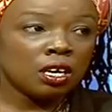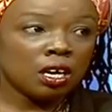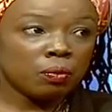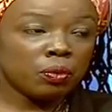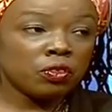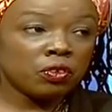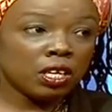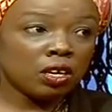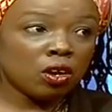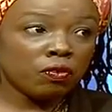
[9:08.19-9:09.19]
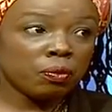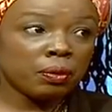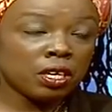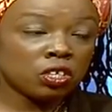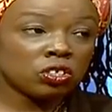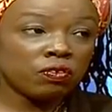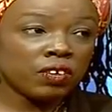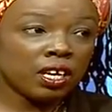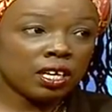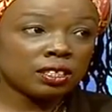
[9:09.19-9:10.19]
Both tea and coffee production fell
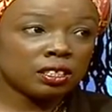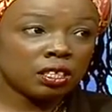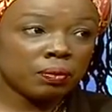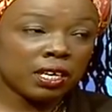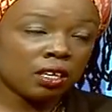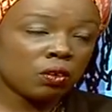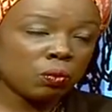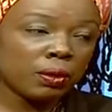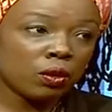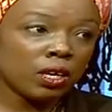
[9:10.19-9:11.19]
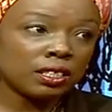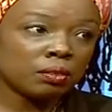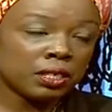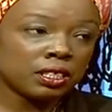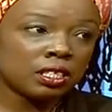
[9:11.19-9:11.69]
last year by quite a bit.